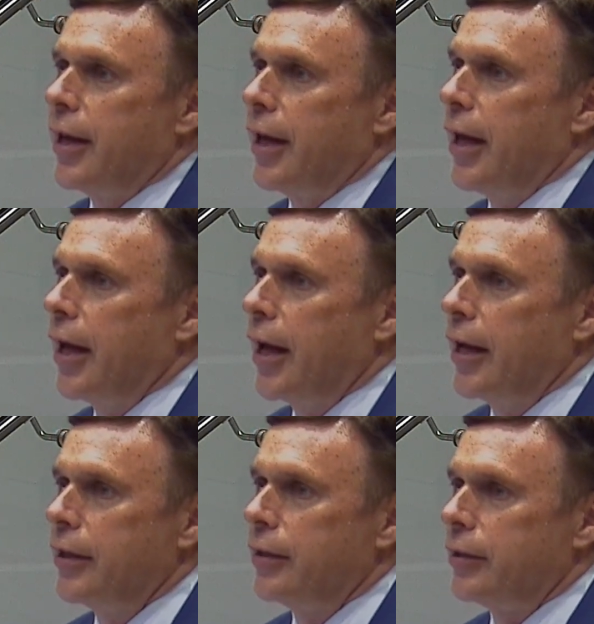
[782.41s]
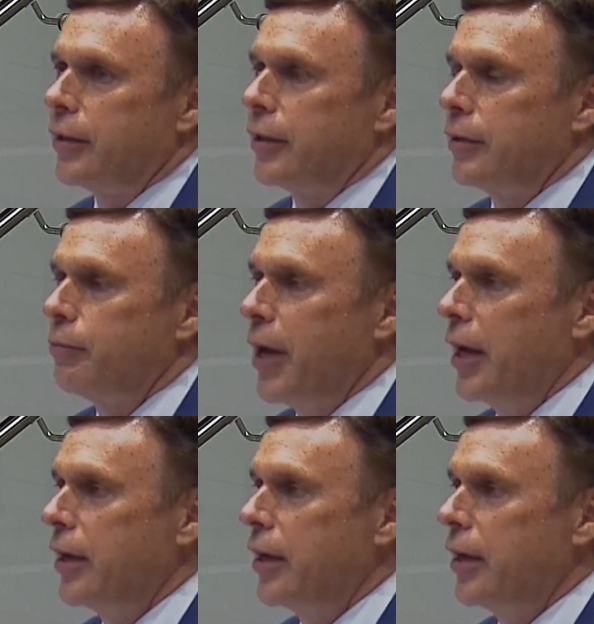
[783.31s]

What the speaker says: and back